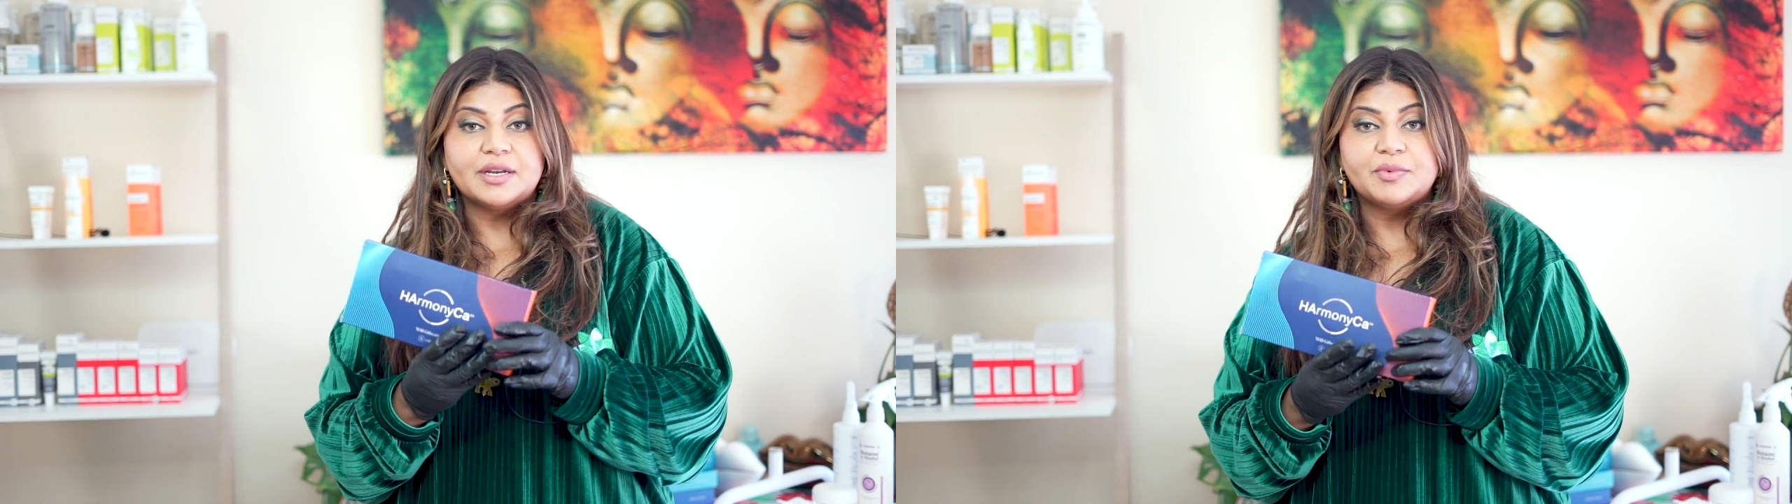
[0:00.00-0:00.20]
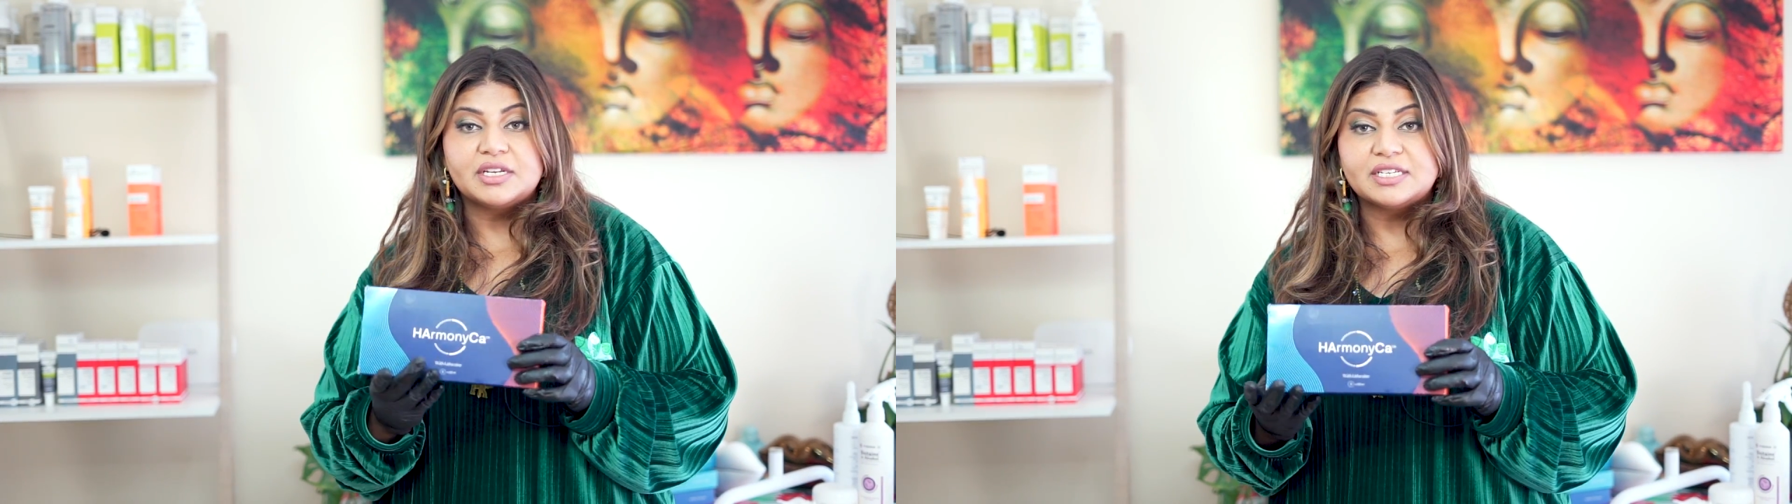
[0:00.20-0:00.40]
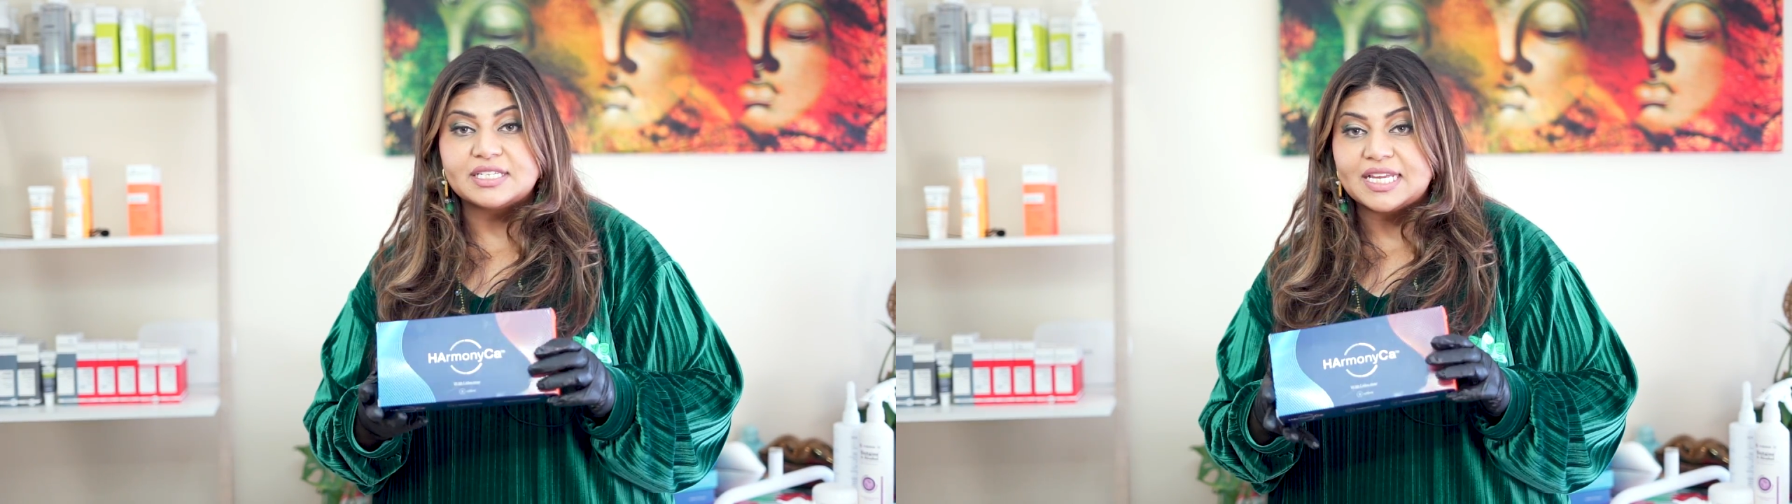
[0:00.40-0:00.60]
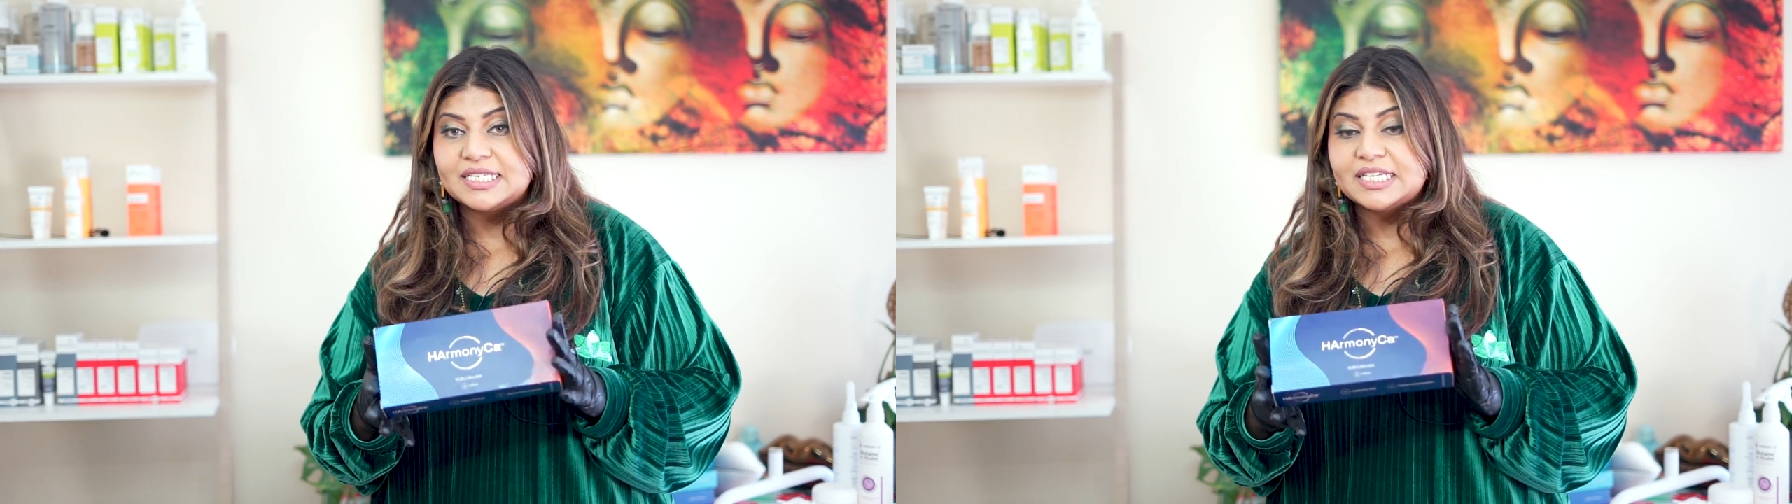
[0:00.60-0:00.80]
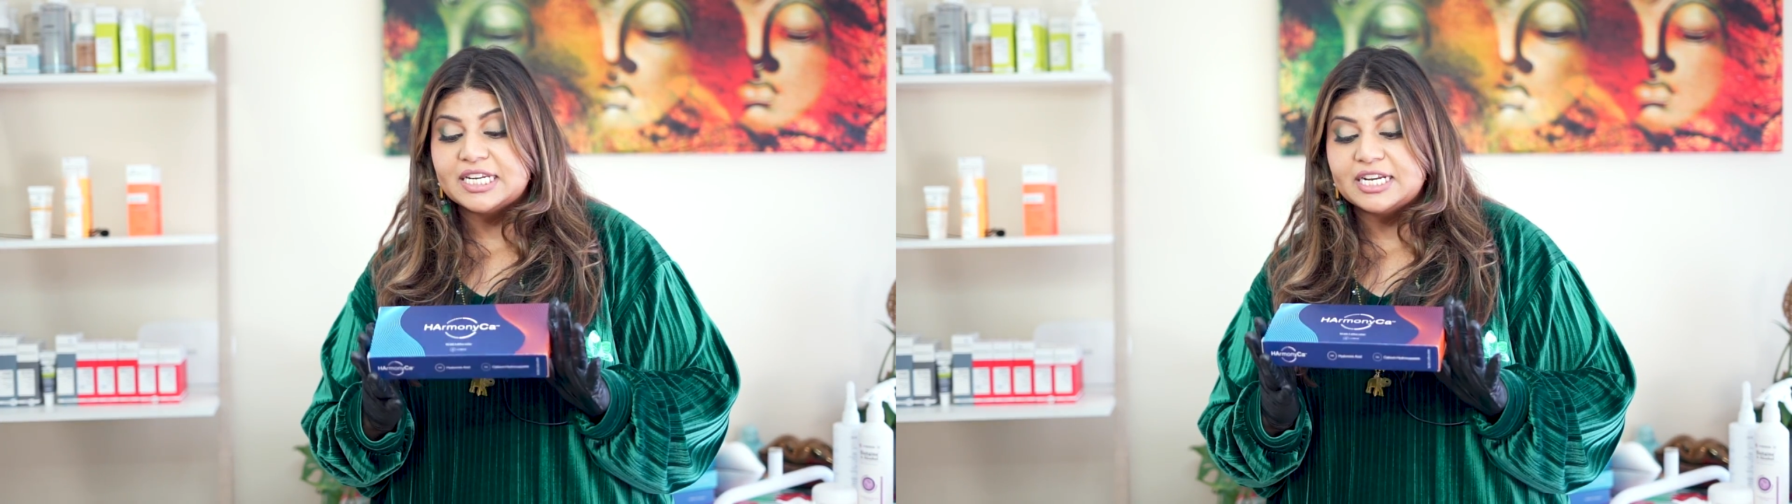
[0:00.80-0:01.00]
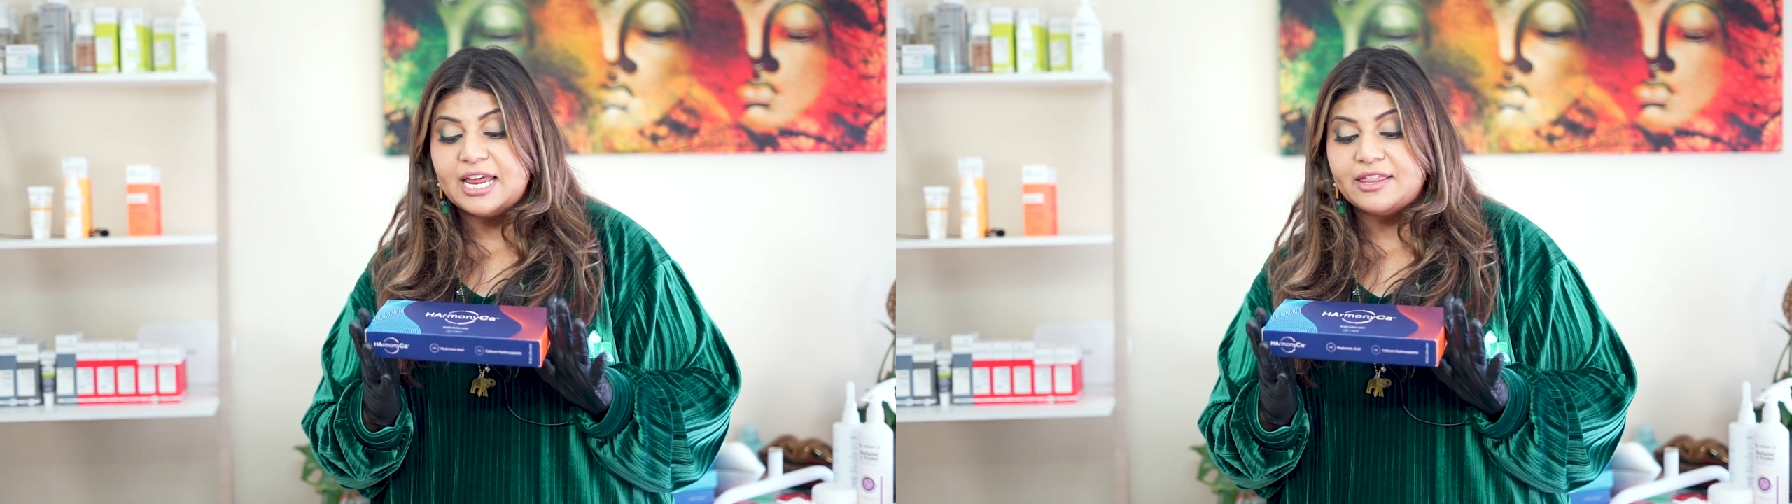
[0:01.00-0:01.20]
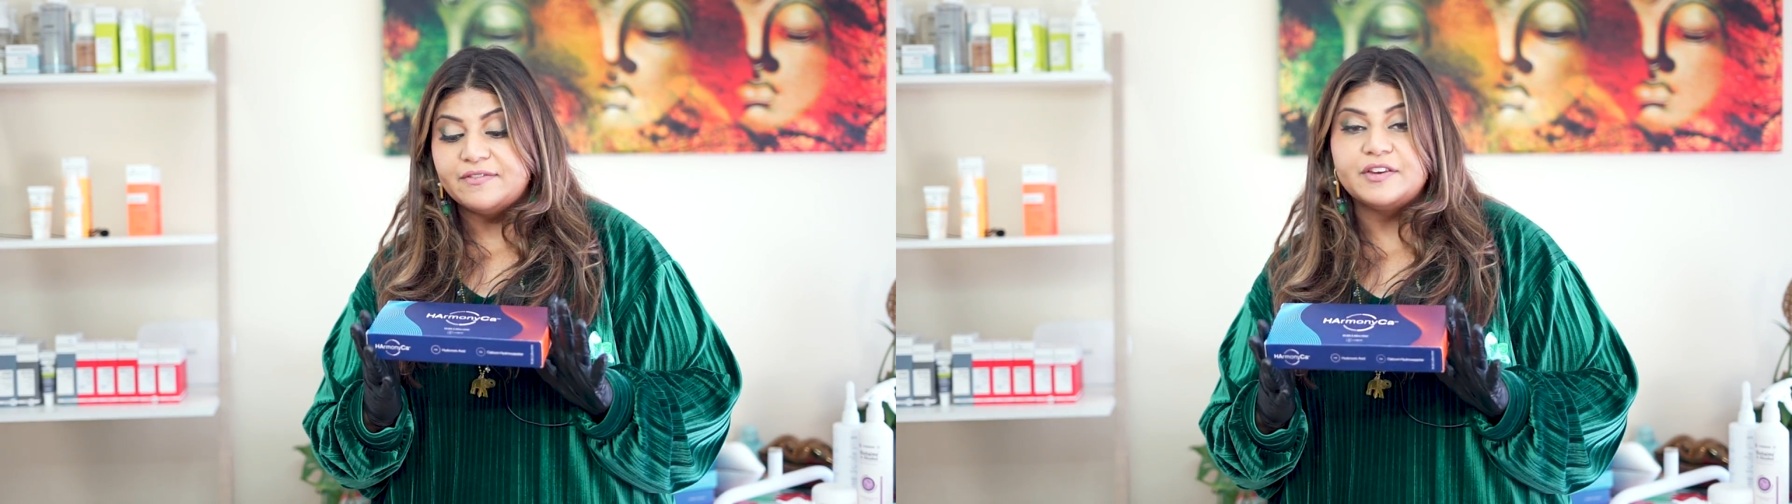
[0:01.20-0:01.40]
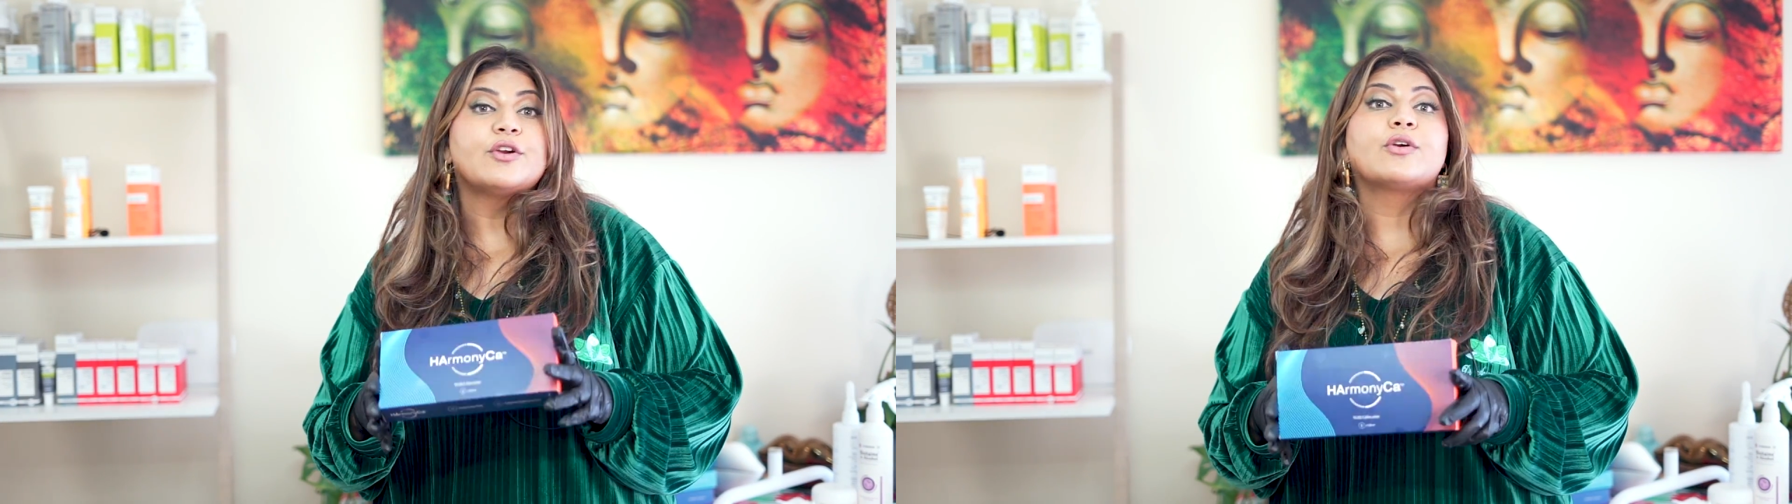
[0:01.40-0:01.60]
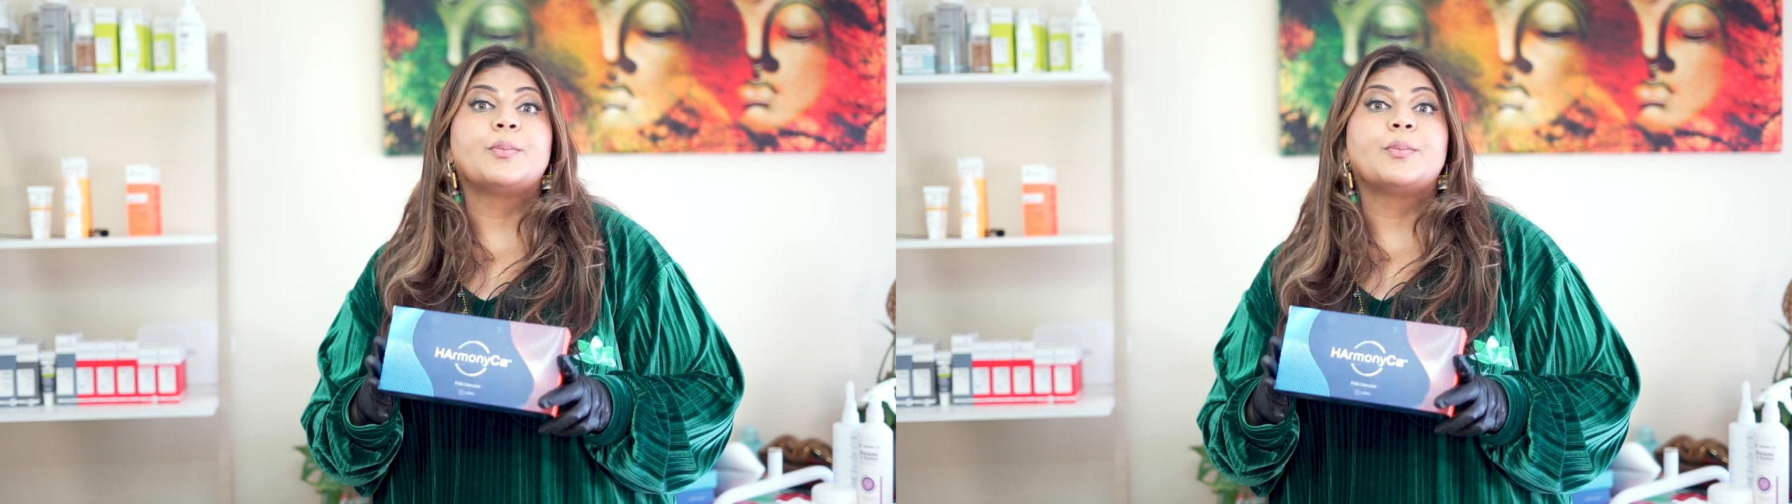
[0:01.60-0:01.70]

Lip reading: I'm going to discuss it in another video,